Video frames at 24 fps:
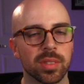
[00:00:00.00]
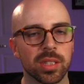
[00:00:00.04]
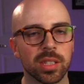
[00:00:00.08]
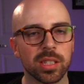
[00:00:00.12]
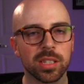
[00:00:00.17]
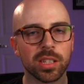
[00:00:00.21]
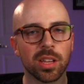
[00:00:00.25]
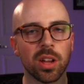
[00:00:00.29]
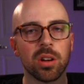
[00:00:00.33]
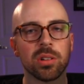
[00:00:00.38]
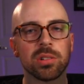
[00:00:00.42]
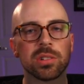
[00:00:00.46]

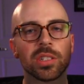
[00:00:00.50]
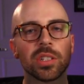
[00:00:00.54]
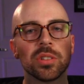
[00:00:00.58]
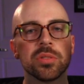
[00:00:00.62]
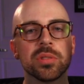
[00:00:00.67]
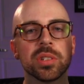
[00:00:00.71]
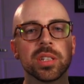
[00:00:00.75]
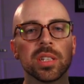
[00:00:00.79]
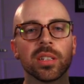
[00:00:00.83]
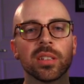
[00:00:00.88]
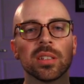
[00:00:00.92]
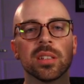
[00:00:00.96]

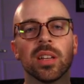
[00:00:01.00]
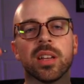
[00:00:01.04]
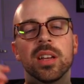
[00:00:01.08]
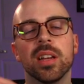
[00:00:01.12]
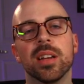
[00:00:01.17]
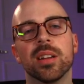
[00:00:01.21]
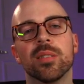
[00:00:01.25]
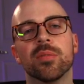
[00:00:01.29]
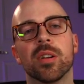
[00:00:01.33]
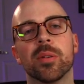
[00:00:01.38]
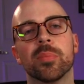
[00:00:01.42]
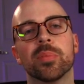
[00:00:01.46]
cartoony
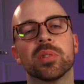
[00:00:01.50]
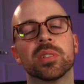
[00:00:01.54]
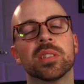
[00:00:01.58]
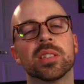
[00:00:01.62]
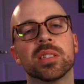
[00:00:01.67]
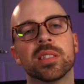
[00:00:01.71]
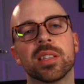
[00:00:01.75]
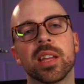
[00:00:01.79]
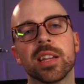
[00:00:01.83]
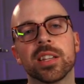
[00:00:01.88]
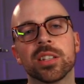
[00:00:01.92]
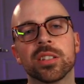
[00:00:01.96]

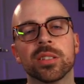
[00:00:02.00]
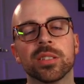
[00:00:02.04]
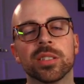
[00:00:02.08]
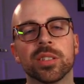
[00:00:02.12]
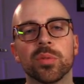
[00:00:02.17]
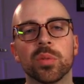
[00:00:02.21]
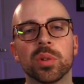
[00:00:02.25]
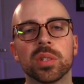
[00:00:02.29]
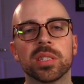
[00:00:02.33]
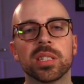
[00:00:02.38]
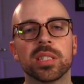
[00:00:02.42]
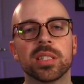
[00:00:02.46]
representations of
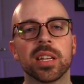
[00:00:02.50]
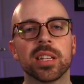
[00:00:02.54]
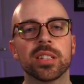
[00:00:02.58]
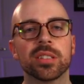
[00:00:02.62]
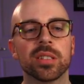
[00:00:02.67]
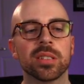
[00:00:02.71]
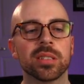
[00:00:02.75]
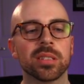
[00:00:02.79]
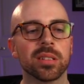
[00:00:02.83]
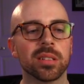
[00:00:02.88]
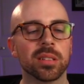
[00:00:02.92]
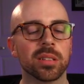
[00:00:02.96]
what
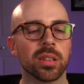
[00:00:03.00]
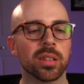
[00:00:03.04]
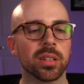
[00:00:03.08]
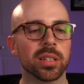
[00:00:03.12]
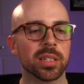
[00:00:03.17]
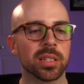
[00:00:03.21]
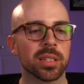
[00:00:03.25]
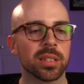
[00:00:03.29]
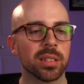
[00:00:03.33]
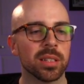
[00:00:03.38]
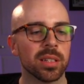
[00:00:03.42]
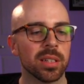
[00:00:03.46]
stations look like.